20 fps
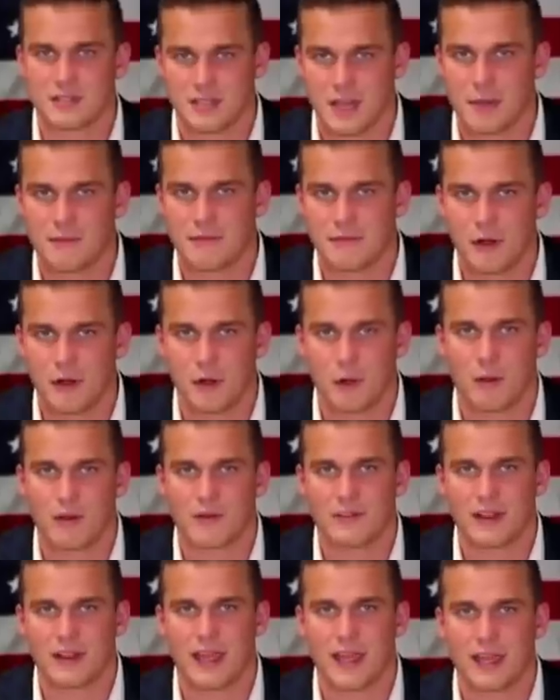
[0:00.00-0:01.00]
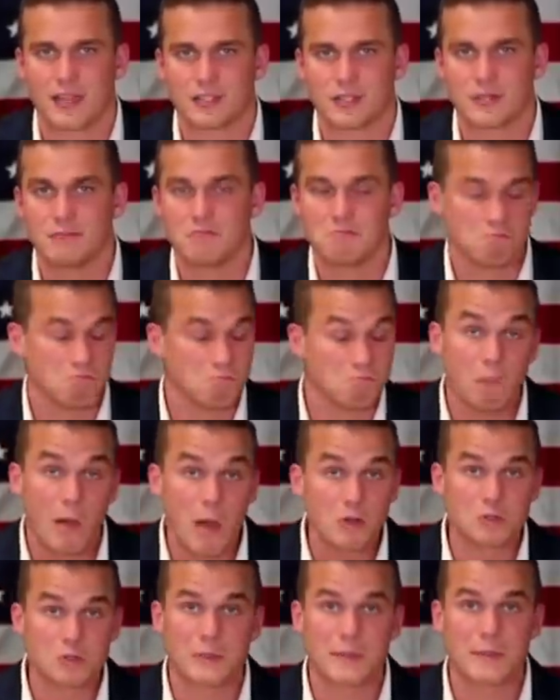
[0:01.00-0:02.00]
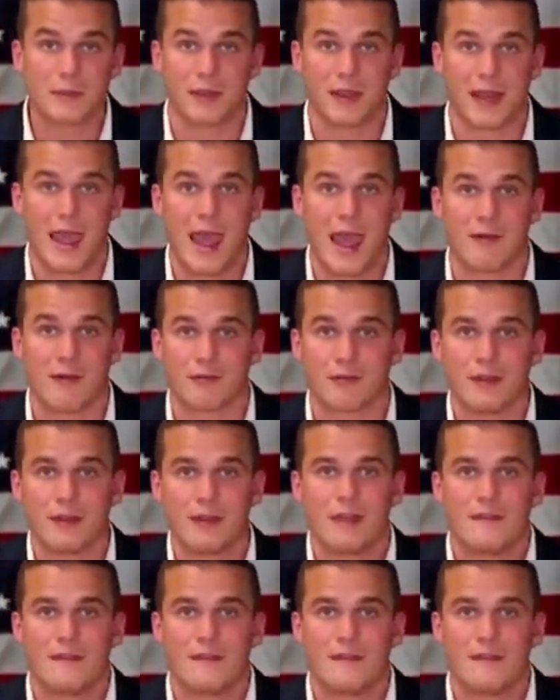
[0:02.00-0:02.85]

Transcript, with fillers: a dumb photo on vacation? Most people have.